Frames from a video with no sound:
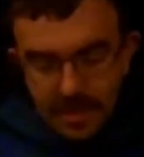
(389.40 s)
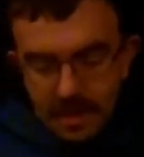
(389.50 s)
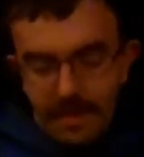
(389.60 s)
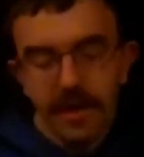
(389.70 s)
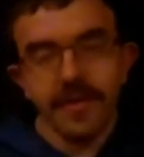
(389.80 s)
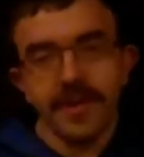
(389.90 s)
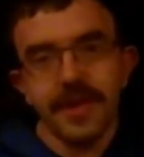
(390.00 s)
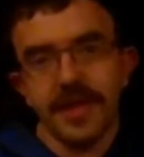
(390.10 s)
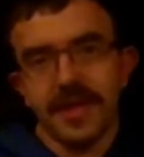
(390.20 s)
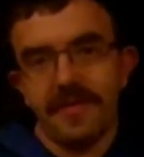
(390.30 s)
most of
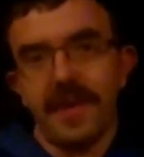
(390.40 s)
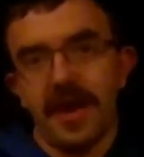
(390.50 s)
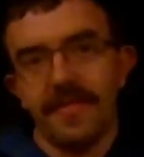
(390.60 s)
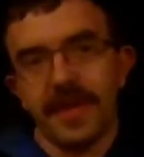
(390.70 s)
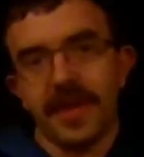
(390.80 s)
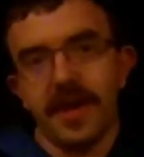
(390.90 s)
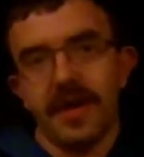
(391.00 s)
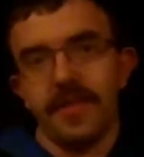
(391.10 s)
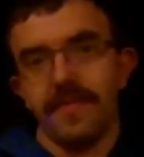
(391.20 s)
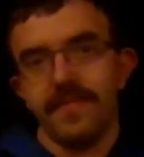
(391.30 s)
these have now
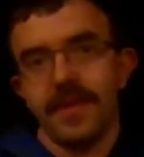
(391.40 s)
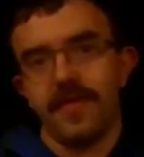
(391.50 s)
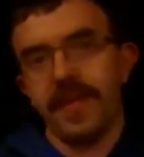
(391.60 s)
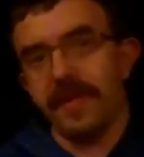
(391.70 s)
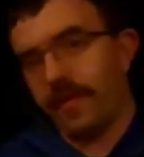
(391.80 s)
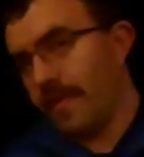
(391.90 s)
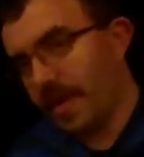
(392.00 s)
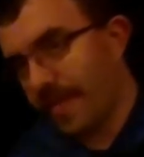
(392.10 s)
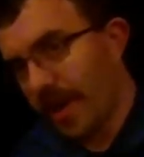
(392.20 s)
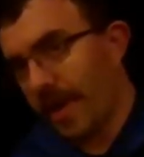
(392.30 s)
become, if people want
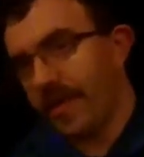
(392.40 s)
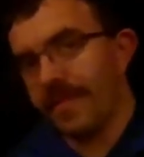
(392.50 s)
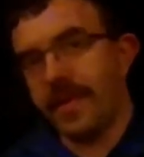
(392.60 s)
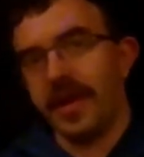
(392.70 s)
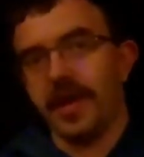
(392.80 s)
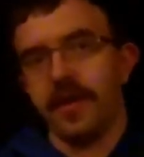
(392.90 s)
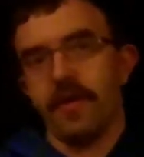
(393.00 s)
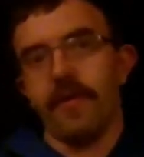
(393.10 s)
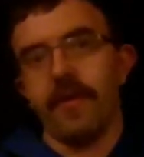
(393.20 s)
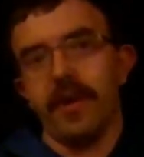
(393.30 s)
to play with me,
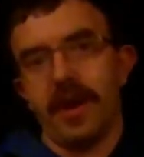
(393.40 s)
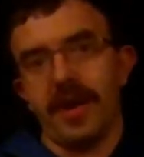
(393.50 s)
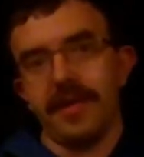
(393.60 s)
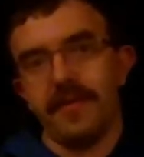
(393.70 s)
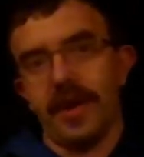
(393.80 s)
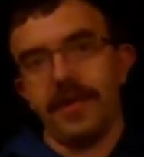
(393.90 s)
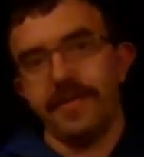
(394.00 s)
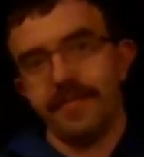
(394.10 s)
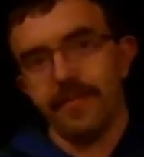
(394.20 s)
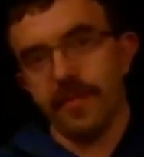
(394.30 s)
or I
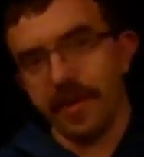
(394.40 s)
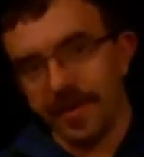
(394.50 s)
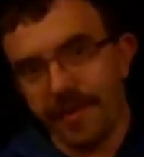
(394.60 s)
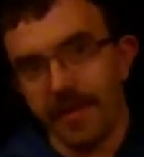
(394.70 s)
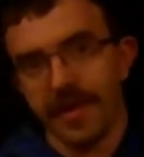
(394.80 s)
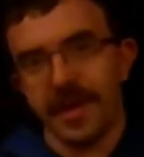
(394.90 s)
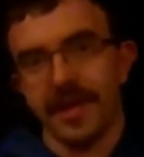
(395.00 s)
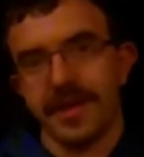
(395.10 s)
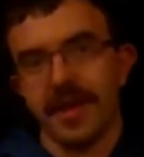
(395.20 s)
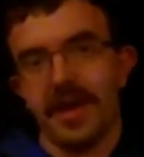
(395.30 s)
want to throw a disc
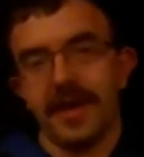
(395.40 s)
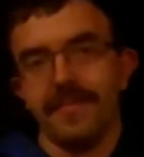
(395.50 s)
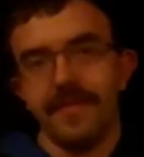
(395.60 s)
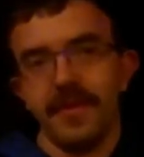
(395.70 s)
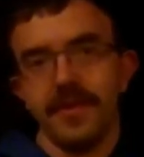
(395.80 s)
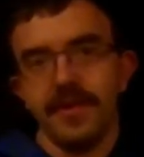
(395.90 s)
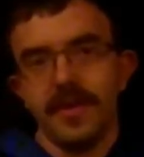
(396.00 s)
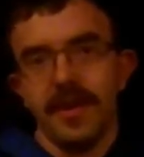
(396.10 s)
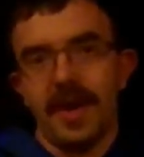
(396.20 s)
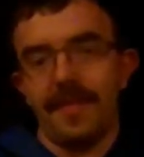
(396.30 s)
that
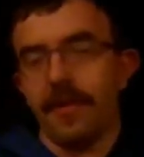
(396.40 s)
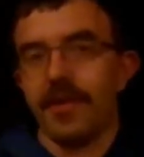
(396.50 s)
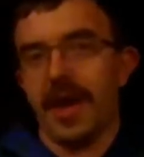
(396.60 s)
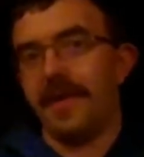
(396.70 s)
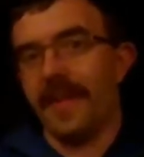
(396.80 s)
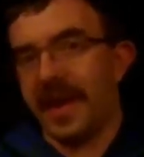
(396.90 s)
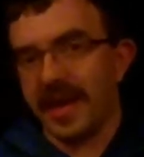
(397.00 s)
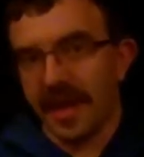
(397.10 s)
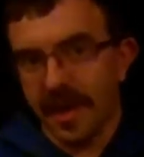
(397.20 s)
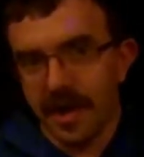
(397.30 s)
I'm okay
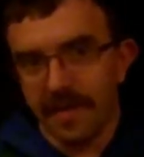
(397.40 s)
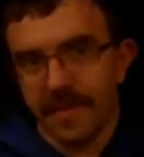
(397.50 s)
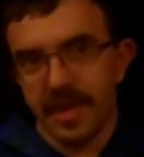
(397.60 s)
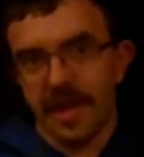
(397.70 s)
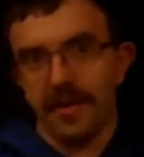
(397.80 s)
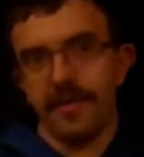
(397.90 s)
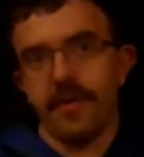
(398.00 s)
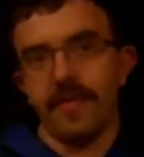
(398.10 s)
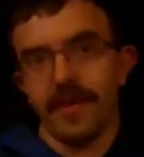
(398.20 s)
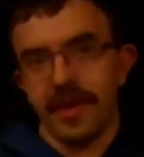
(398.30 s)
banging up because I don't
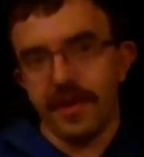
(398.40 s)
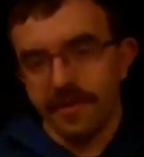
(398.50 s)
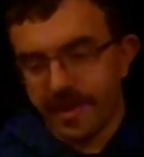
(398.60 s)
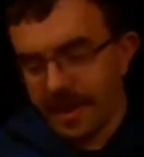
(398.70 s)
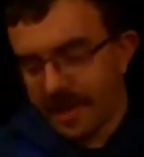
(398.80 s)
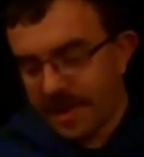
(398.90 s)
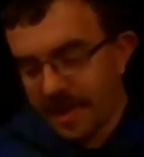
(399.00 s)
normally use it,